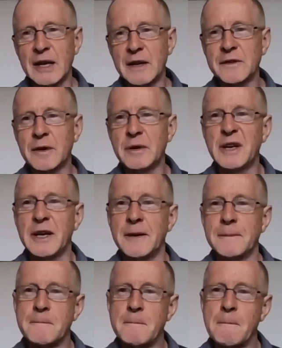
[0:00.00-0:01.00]
So he did.
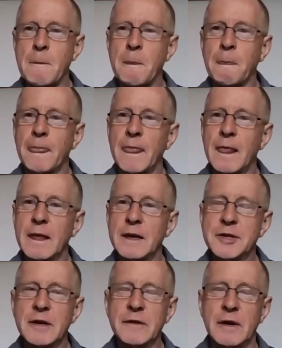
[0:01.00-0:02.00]
He
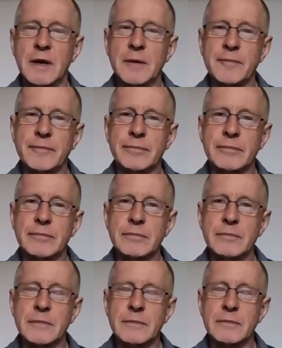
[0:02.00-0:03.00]
shut up.
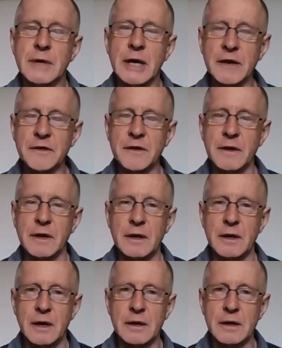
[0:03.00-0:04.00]
And the next thing he
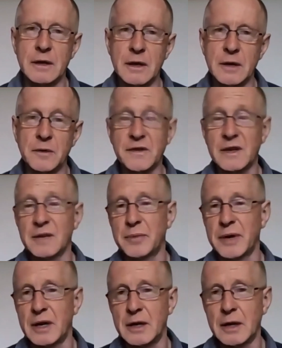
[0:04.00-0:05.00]
heard was still
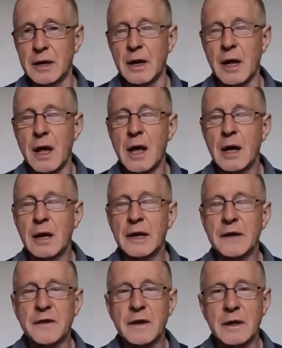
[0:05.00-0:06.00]
crying.
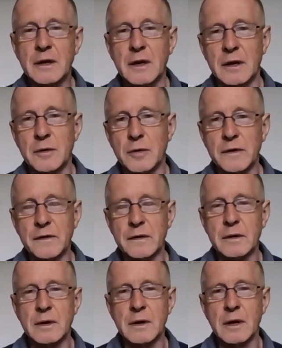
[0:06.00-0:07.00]
Next thing he heard was,
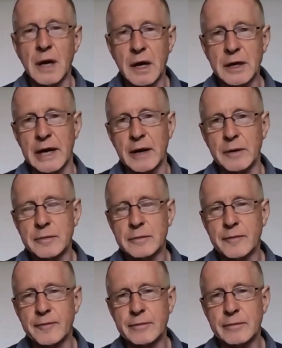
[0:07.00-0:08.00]
"Lie down."
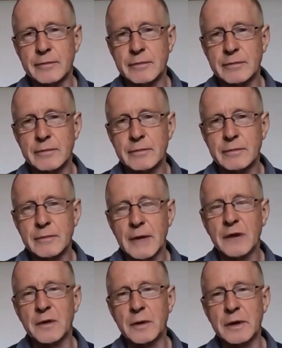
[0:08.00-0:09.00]

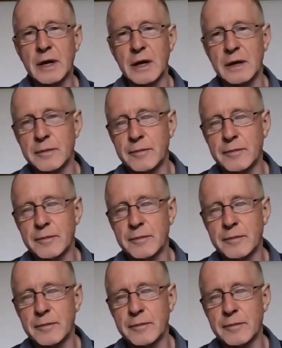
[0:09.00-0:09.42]
So he did.